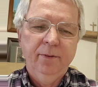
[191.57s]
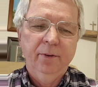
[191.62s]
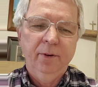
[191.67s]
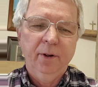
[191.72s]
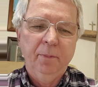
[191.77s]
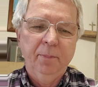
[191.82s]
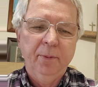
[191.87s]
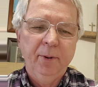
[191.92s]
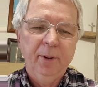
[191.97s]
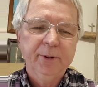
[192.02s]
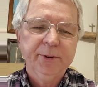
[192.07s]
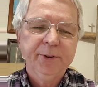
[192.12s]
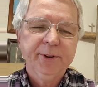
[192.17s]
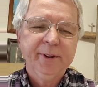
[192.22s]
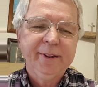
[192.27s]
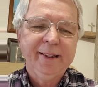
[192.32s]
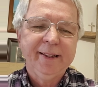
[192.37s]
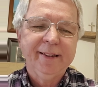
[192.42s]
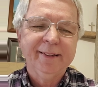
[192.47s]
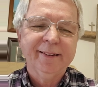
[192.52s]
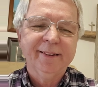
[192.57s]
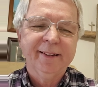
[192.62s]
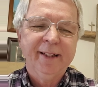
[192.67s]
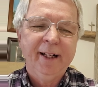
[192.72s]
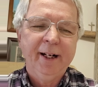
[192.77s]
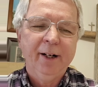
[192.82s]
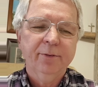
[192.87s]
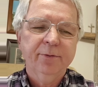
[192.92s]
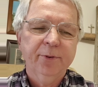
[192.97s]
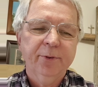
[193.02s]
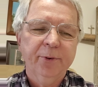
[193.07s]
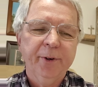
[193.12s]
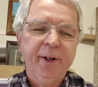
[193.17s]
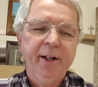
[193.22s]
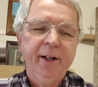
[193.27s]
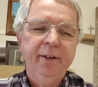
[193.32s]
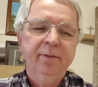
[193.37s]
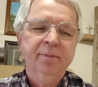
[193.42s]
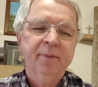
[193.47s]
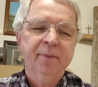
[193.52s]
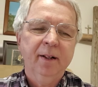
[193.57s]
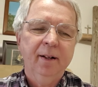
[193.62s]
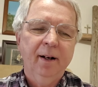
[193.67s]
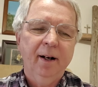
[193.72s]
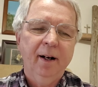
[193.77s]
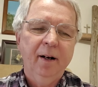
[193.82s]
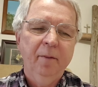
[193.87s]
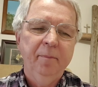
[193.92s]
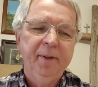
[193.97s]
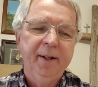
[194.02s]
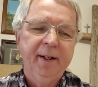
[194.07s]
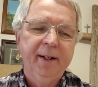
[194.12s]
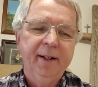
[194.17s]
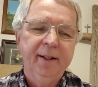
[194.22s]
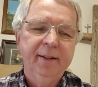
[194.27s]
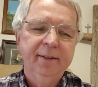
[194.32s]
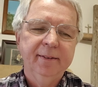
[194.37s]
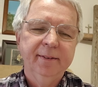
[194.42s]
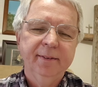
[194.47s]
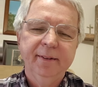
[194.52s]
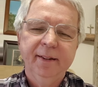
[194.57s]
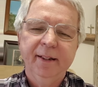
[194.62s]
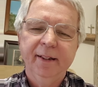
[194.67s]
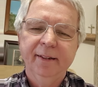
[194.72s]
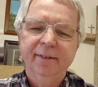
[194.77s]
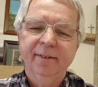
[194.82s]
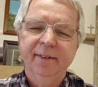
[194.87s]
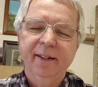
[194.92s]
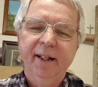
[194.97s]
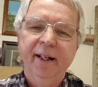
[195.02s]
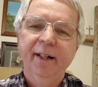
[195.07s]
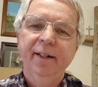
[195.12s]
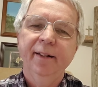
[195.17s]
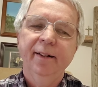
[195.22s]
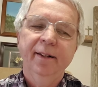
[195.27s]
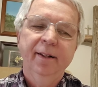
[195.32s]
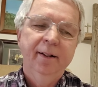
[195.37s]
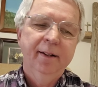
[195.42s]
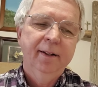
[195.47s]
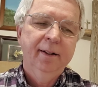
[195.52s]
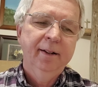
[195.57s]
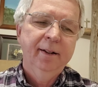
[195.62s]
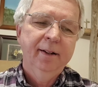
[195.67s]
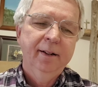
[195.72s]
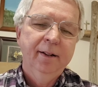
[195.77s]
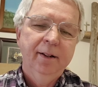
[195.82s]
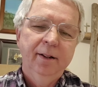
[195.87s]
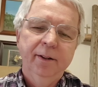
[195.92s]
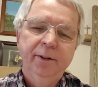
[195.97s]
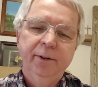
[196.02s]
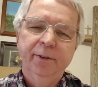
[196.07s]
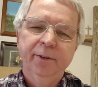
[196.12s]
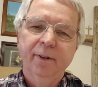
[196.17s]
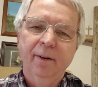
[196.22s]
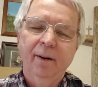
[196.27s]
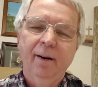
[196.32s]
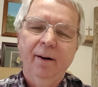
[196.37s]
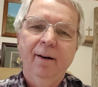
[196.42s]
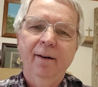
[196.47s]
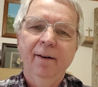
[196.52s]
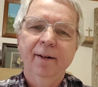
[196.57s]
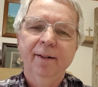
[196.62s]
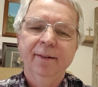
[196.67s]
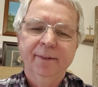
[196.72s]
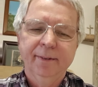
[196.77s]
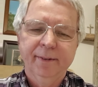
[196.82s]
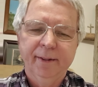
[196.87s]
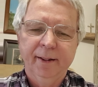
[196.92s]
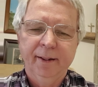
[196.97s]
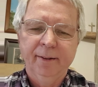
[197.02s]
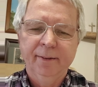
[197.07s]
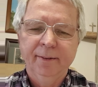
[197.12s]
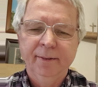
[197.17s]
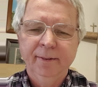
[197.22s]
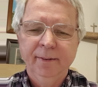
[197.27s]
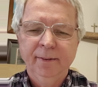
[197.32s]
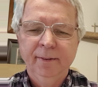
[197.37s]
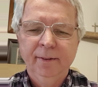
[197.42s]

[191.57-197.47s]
For a person is now free from the law because he is dead to the law and sin.